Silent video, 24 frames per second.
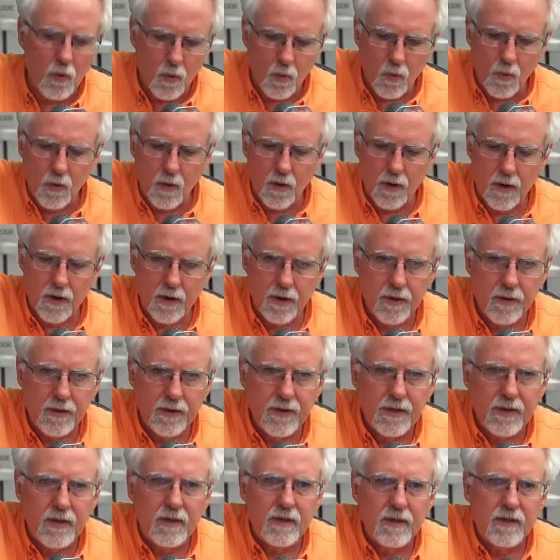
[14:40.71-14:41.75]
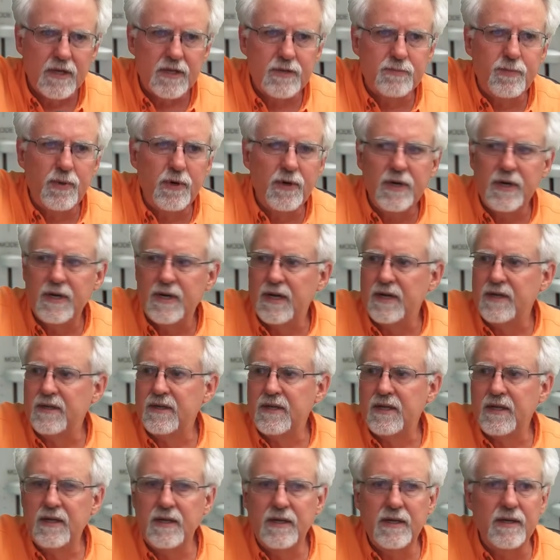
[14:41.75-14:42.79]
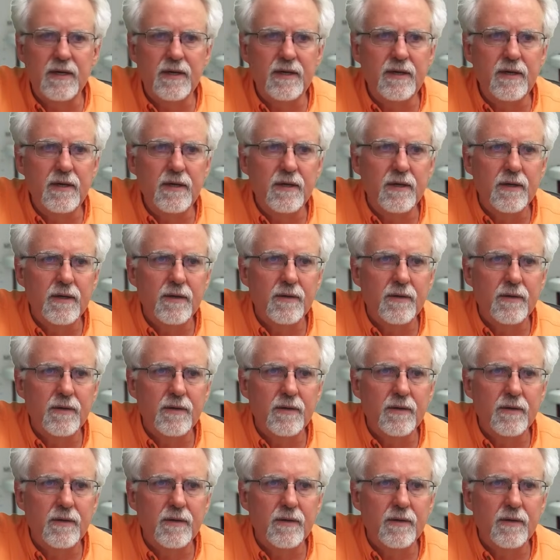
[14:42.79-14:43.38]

or Let's put it at 10,